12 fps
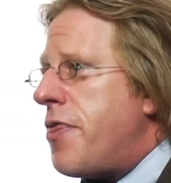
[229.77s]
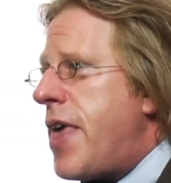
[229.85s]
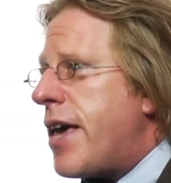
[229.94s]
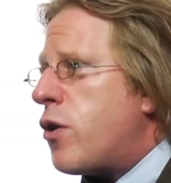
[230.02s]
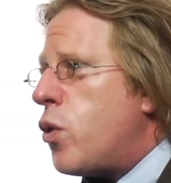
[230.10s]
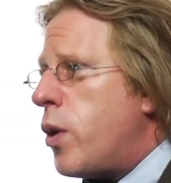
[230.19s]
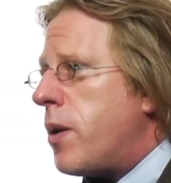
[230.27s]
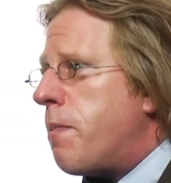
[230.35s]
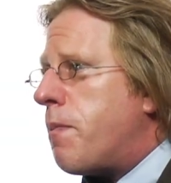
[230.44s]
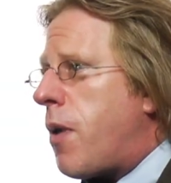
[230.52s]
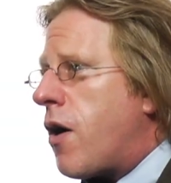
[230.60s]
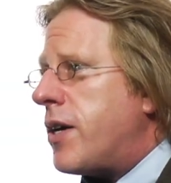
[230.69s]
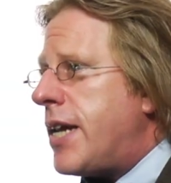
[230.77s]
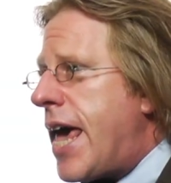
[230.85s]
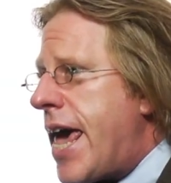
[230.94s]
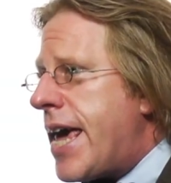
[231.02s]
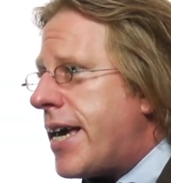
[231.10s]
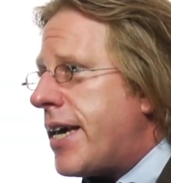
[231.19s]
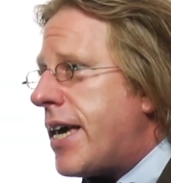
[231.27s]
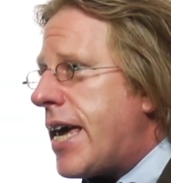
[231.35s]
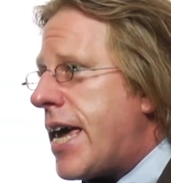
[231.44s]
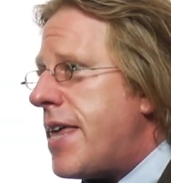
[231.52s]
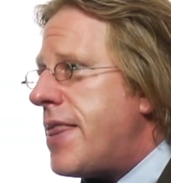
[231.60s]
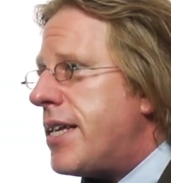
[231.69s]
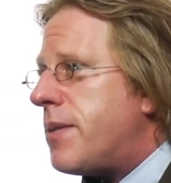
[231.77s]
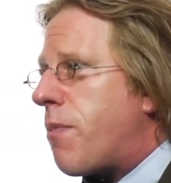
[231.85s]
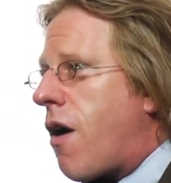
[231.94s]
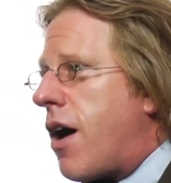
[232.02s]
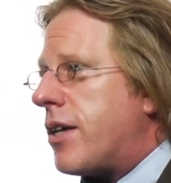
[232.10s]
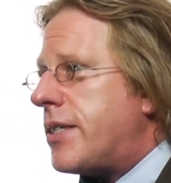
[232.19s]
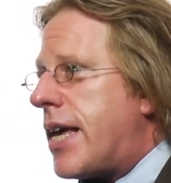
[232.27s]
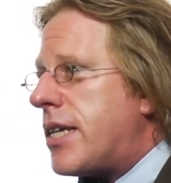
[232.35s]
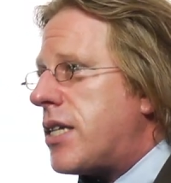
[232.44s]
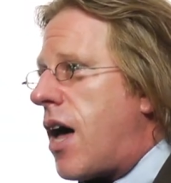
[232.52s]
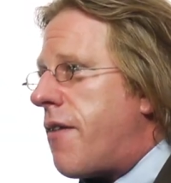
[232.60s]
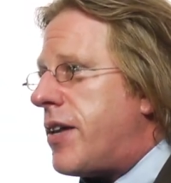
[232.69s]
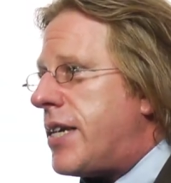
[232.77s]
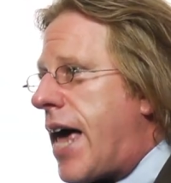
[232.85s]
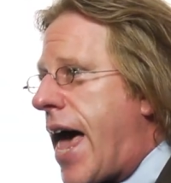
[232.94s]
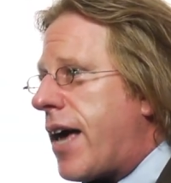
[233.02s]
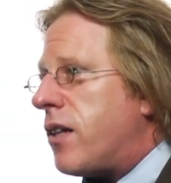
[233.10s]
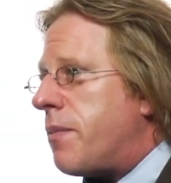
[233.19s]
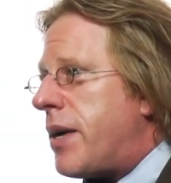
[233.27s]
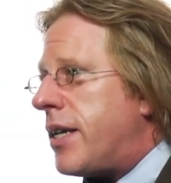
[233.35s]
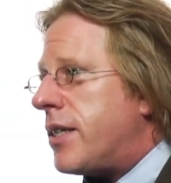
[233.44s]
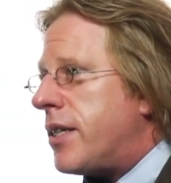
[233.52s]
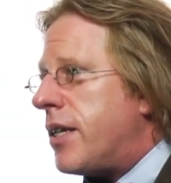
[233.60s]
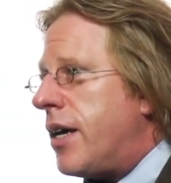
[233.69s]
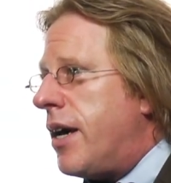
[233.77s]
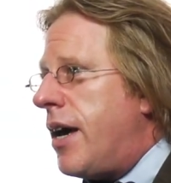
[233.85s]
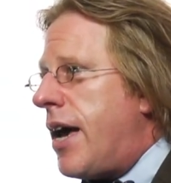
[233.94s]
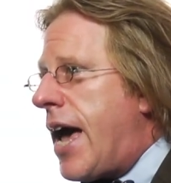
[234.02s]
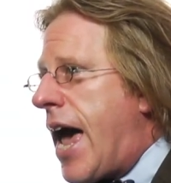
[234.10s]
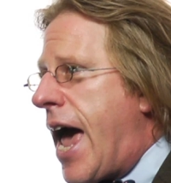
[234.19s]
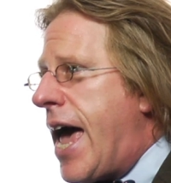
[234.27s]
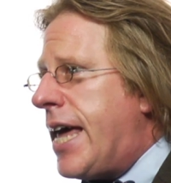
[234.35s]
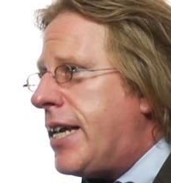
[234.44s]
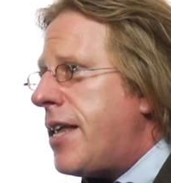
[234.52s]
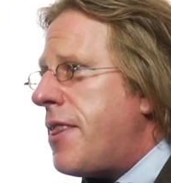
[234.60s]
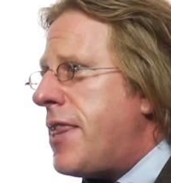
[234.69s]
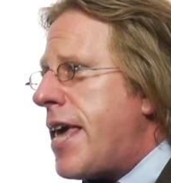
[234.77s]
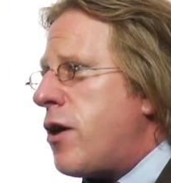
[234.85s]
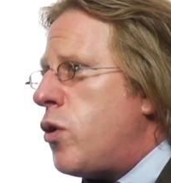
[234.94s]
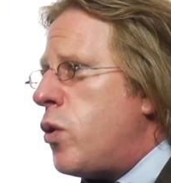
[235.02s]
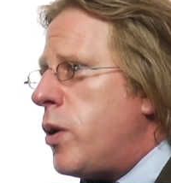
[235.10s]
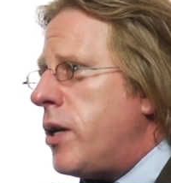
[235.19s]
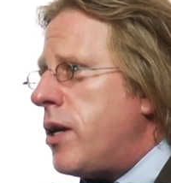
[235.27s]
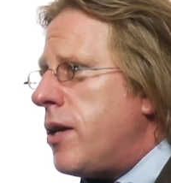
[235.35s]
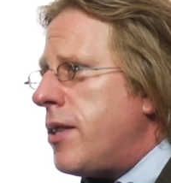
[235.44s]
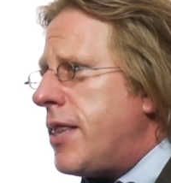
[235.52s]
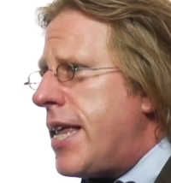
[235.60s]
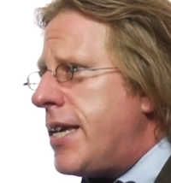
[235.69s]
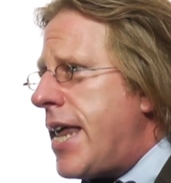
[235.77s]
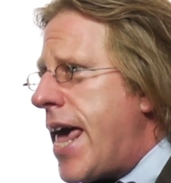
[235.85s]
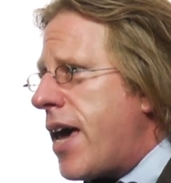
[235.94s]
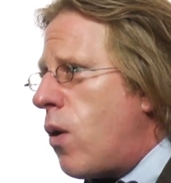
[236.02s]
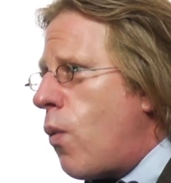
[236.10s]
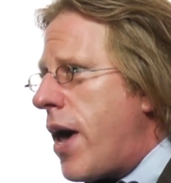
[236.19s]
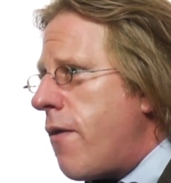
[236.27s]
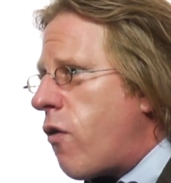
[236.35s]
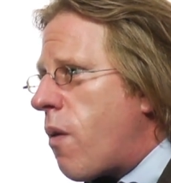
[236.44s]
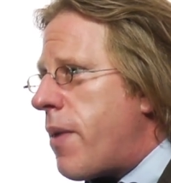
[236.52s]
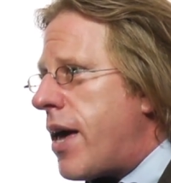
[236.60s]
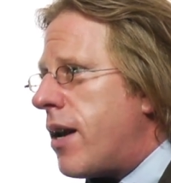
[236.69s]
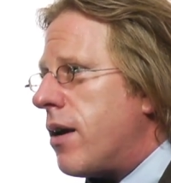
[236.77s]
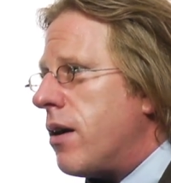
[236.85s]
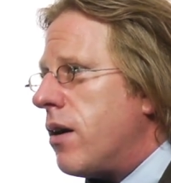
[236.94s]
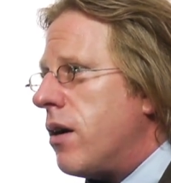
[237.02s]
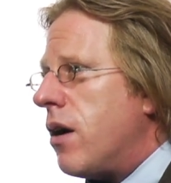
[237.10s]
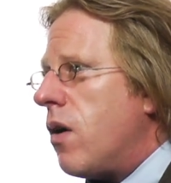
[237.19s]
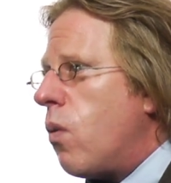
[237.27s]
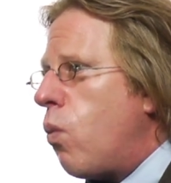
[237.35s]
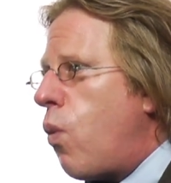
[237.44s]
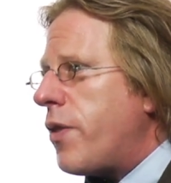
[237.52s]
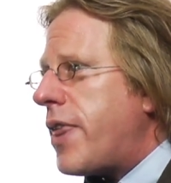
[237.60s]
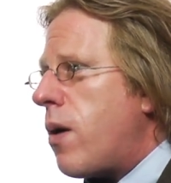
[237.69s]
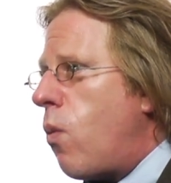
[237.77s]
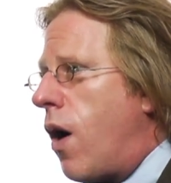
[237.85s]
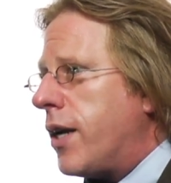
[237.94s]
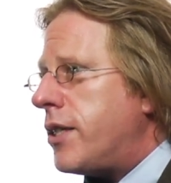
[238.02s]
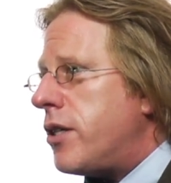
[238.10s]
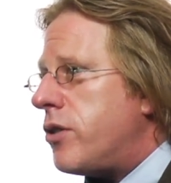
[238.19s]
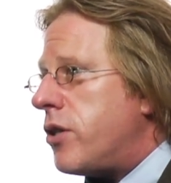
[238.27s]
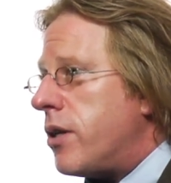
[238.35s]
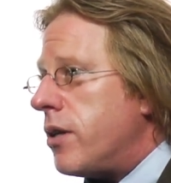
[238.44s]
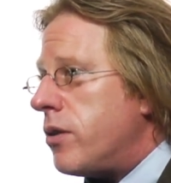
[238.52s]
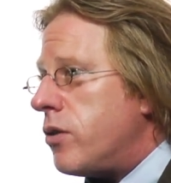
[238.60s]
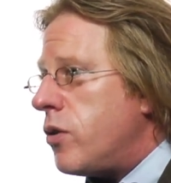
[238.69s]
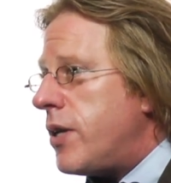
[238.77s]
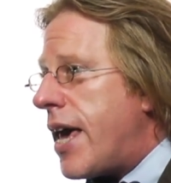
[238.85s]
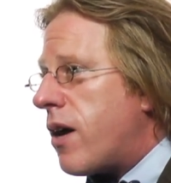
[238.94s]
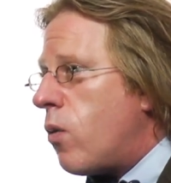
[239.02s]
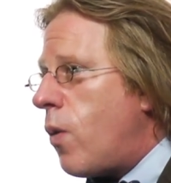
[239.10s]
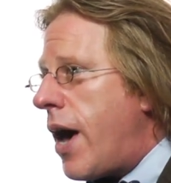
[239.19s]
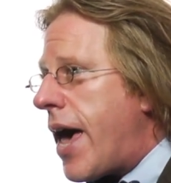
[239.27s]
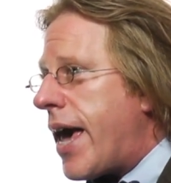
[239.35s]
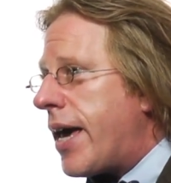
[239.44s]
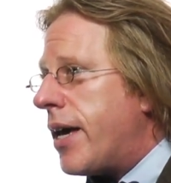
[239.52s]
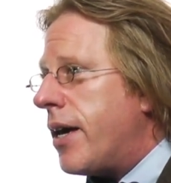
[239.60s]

they could partake in this process of entanglement, and they could then take away from it what they wanted to take away.